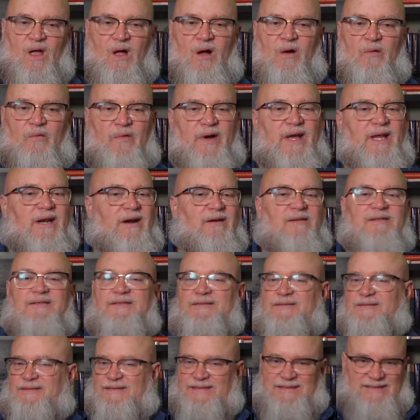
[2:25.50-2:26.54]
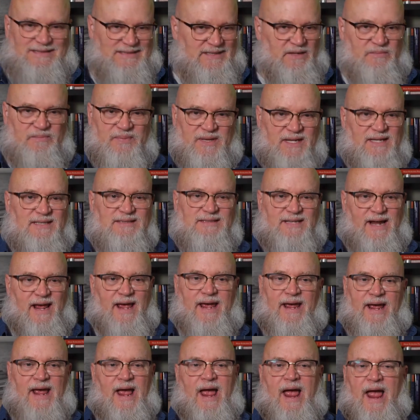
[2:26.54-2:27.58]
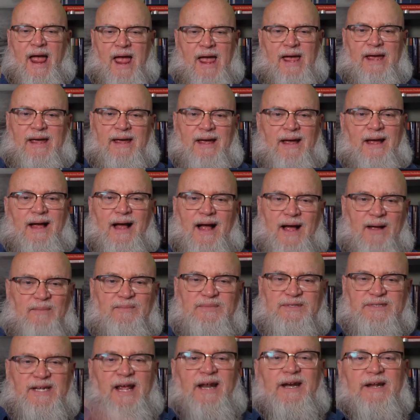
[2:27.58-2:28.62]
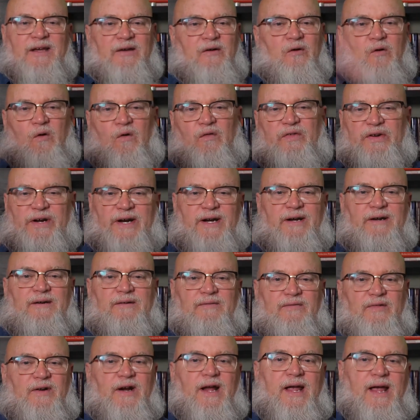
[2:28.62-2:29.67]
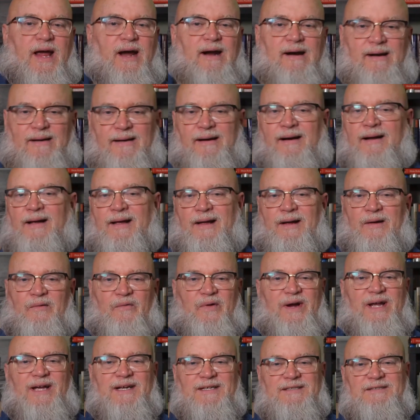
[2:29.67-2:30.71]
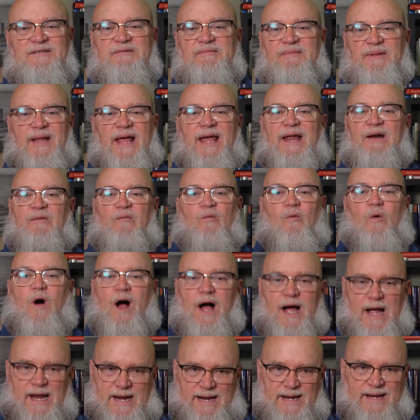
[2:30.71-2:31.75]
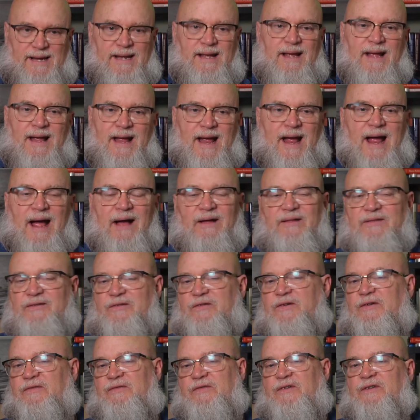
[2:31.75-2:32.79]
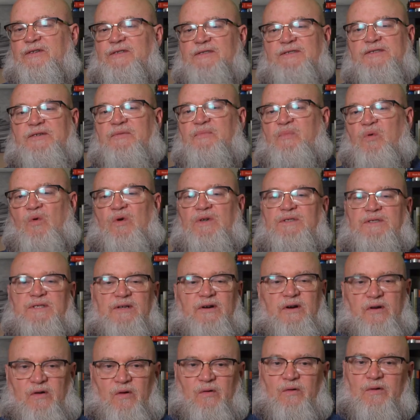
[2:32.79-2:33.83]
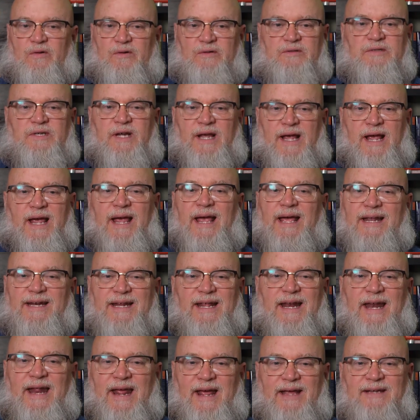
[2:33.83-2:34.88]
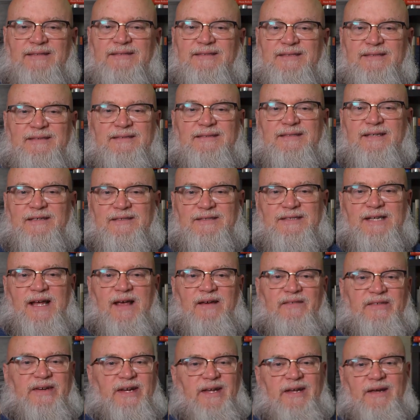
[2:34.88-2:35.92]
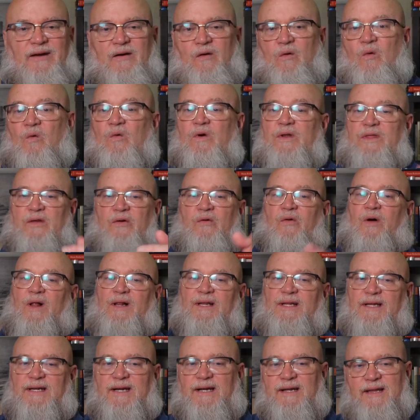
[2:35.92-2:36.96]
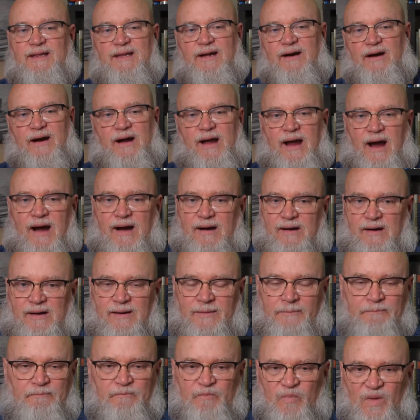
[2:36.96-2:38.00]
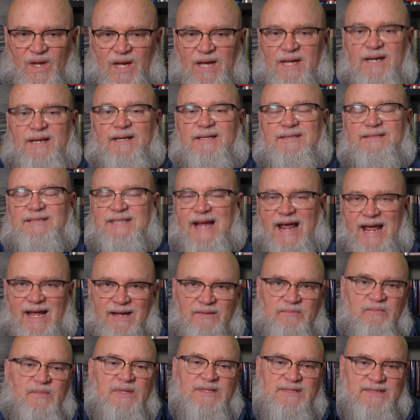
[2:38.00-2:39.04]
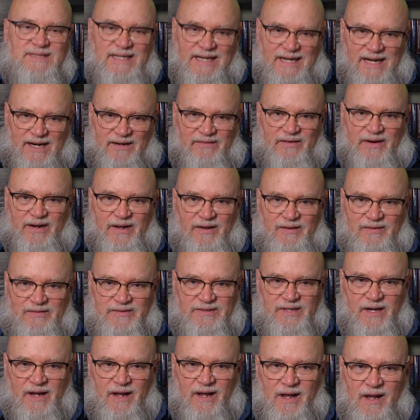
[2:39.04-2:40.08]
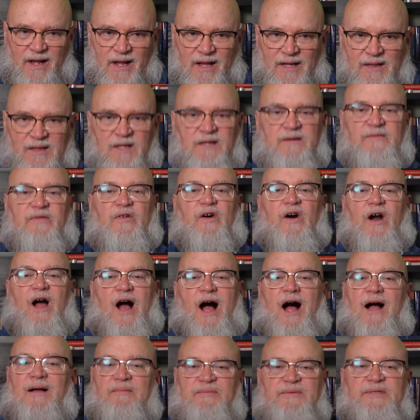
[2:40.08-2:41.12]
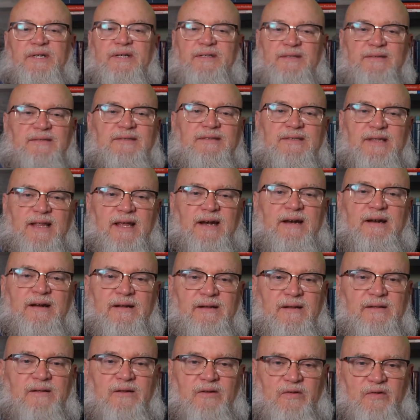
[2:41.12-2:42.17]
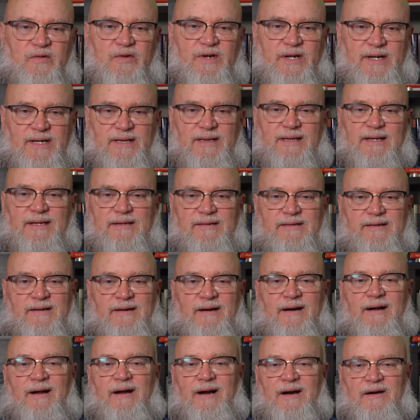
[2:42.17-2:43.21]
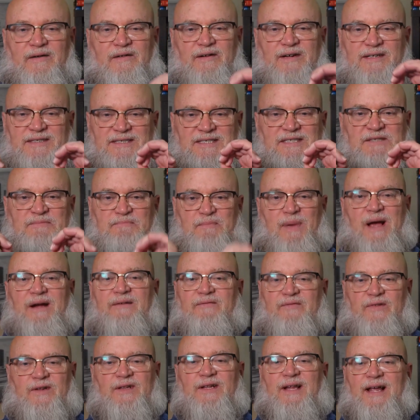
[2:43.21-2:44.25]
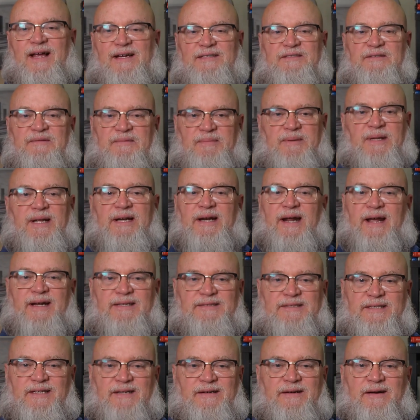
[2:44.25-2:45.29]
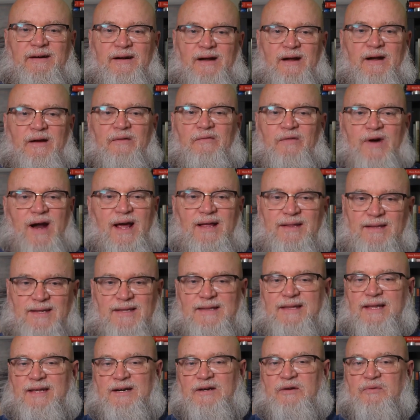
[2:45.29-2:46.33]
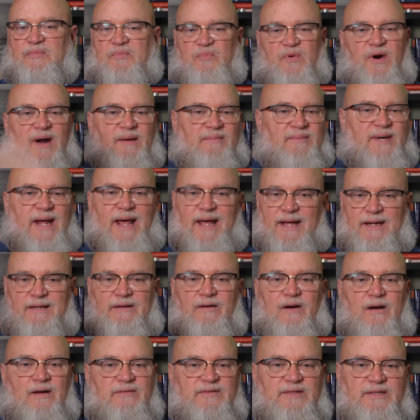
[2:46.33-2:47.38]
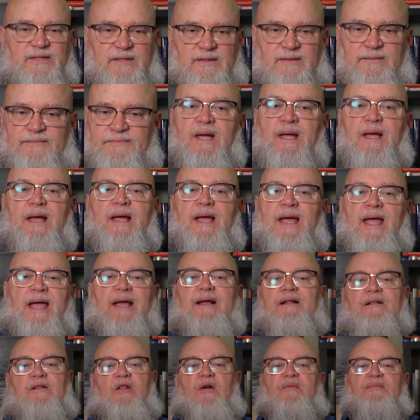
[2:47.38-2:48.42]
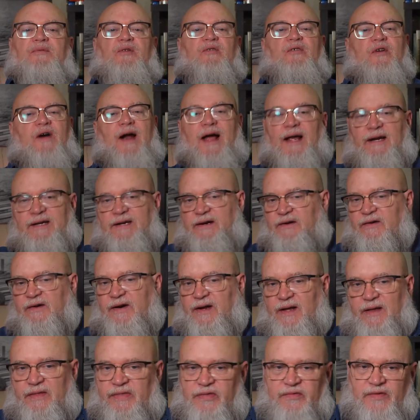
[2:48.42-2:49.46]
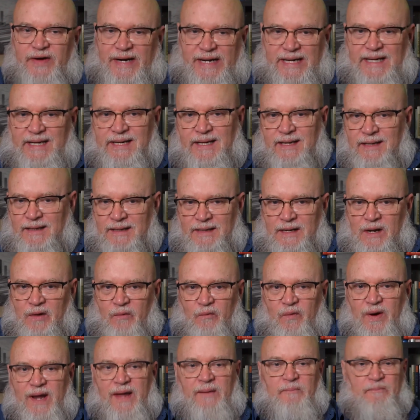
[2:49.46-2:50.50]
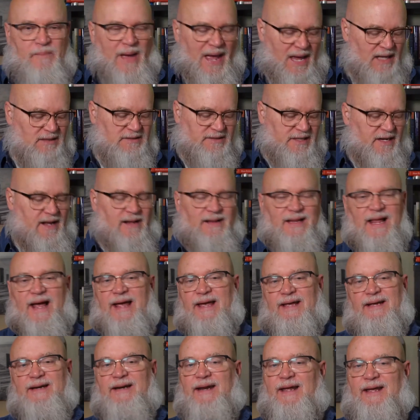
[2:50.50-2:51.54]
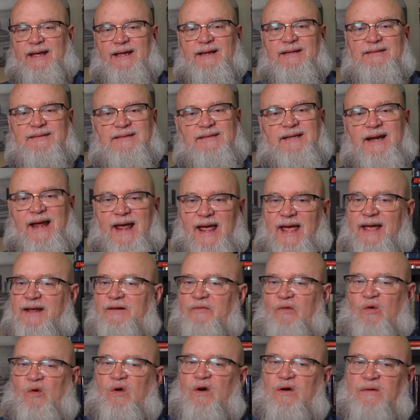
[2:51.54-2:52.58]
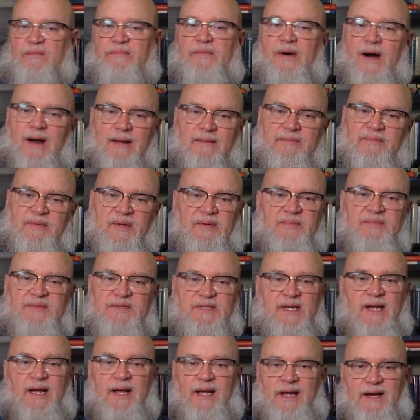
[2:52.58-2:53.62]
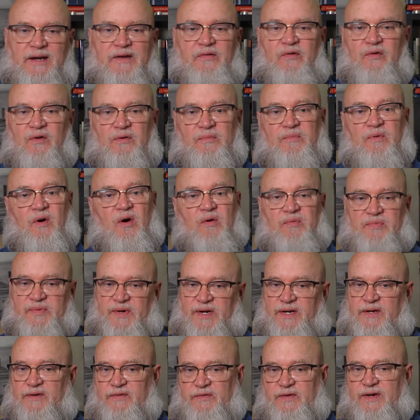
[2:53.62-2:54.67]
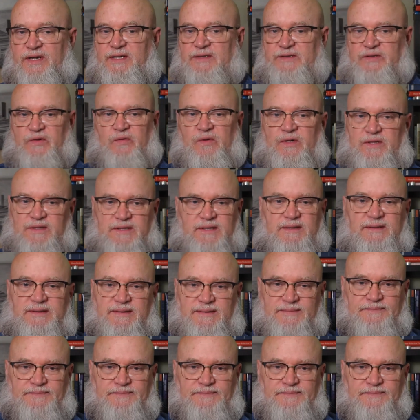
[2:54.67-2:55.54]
We don't simply say, hey, I'm sending you over here for care. We explain why, how the referral supports their goals and enhances their safety or the quality of their care. In exam scenarios, look for options that include clear, respectful explanation rather than abrupt handoffs. In global criteria 3, we match client needs and or problems to appropriate resources.